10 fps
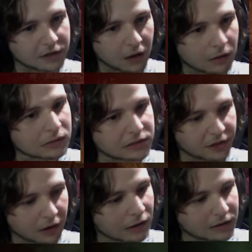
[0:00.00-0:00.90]
no,
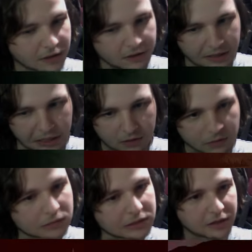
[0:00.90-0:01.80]
no, he's getting, no,
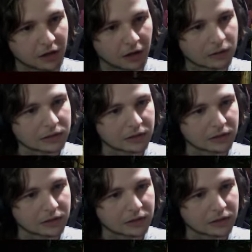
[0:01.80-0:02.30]
he's getting no, beat.